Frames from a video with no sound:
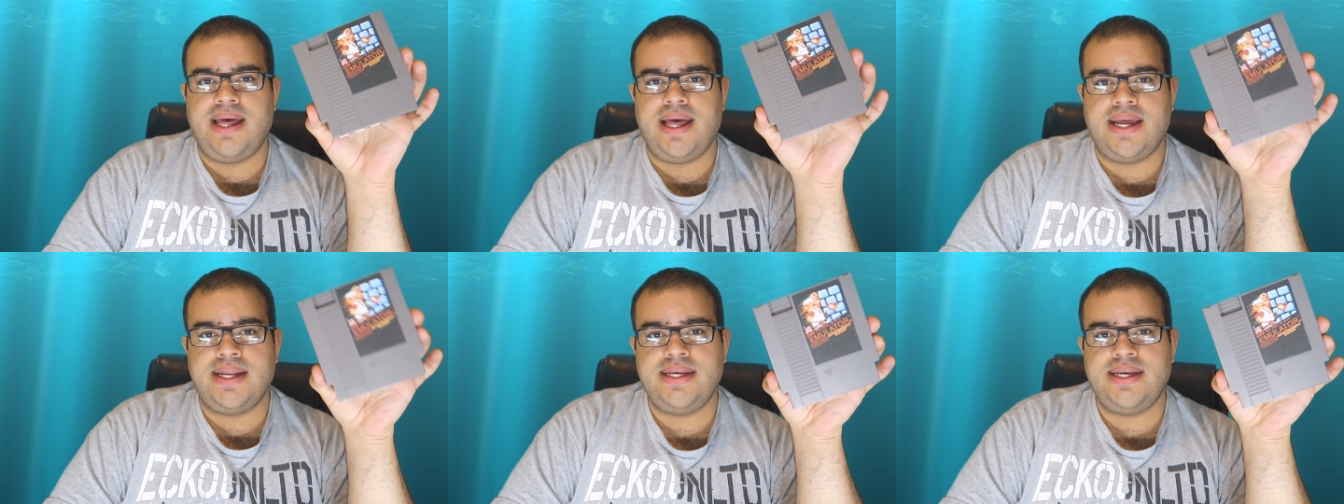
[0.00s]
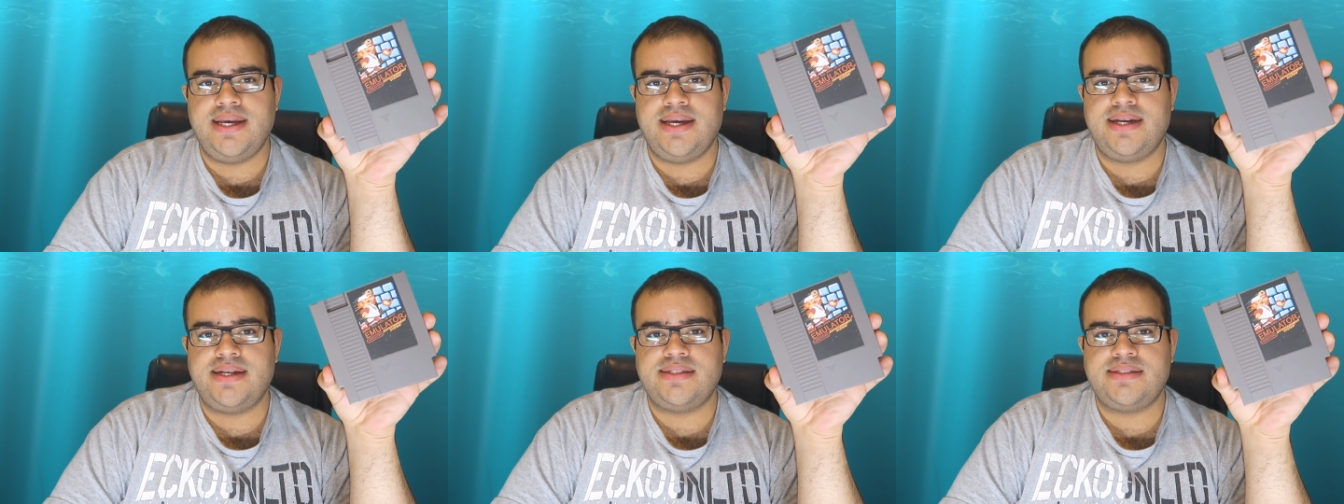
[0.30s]

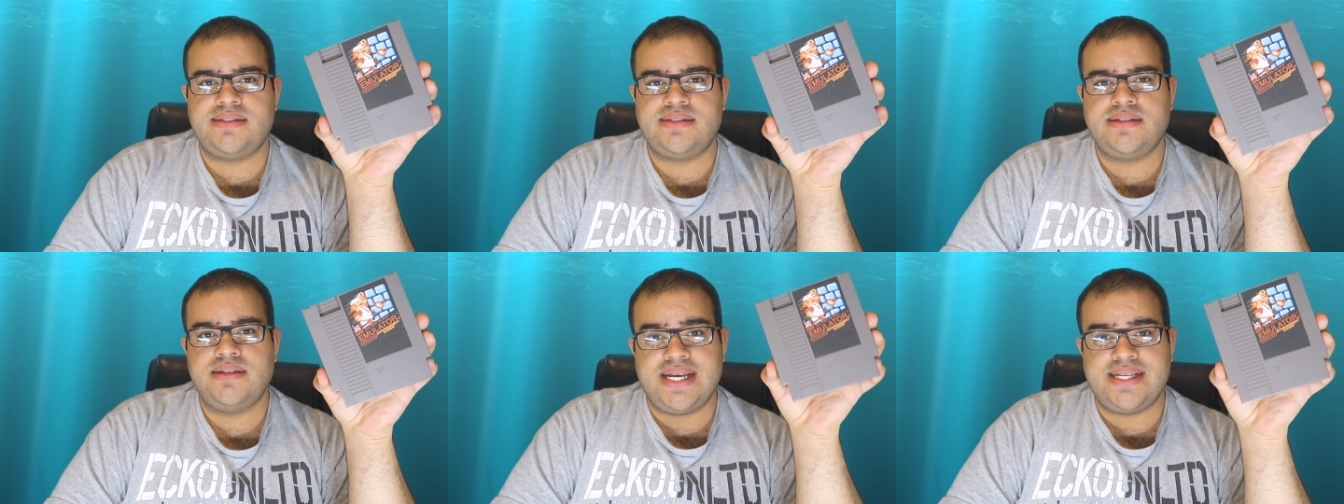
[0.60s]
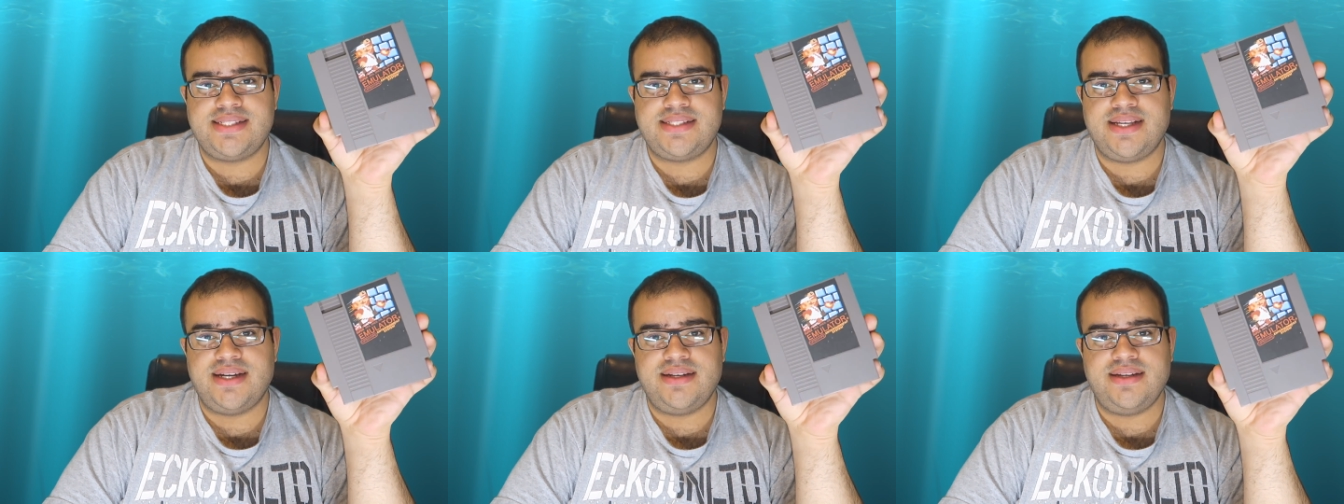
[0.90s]
NES,
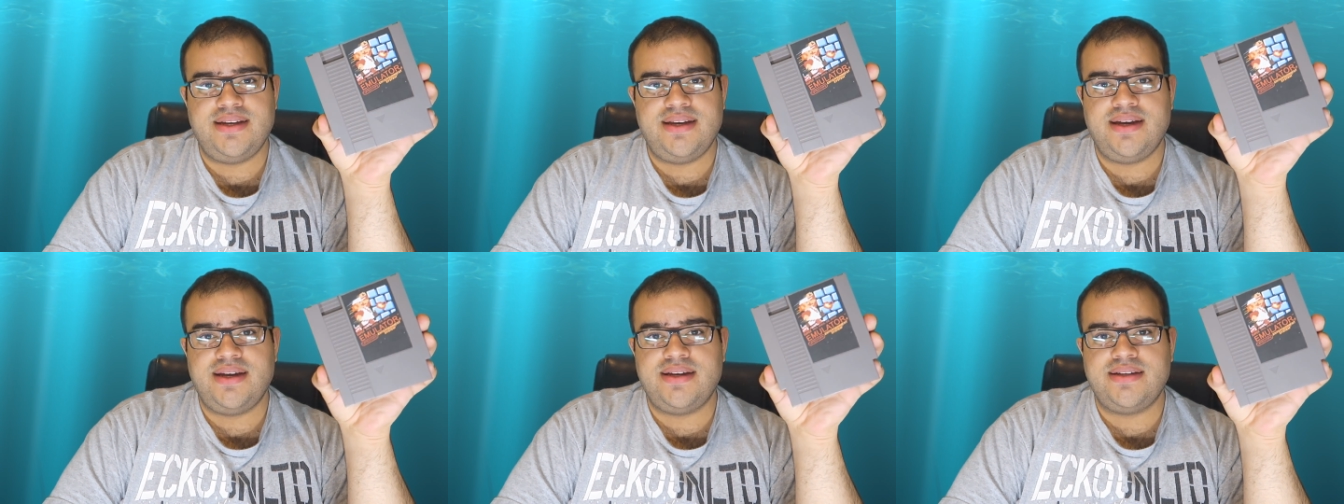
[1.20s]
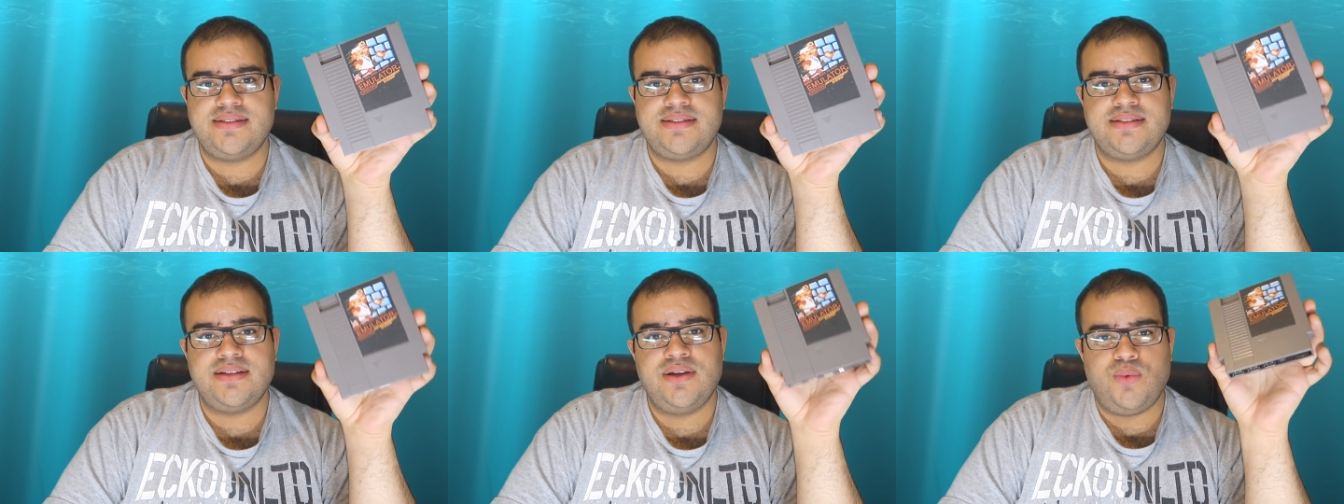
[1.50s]

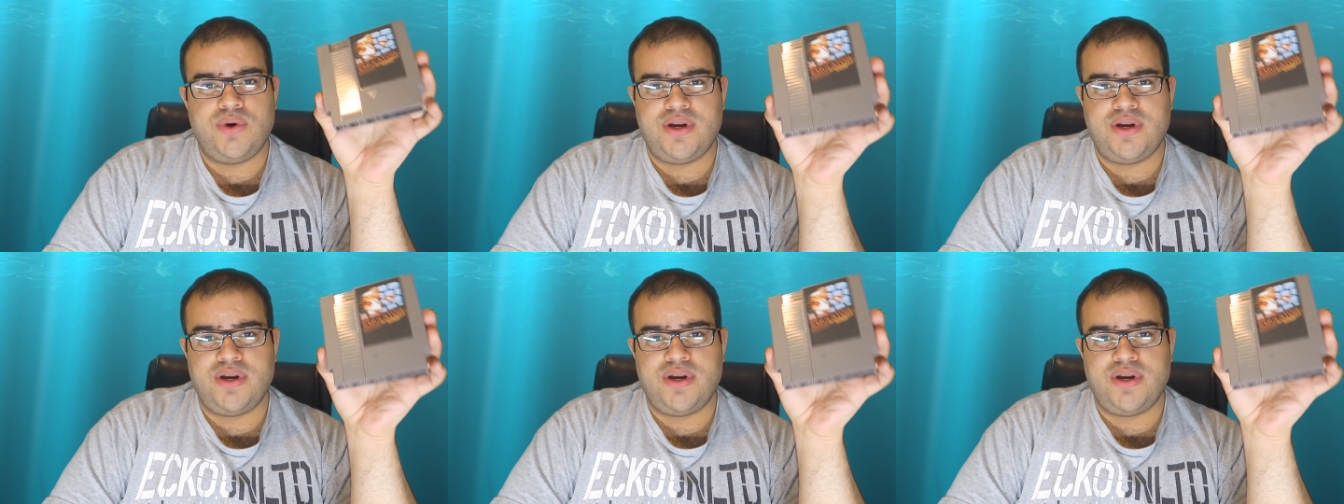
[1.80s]
SNES,